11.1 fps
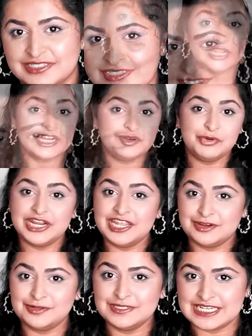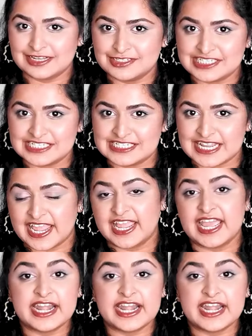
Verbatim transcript: We're gonna break it all down today,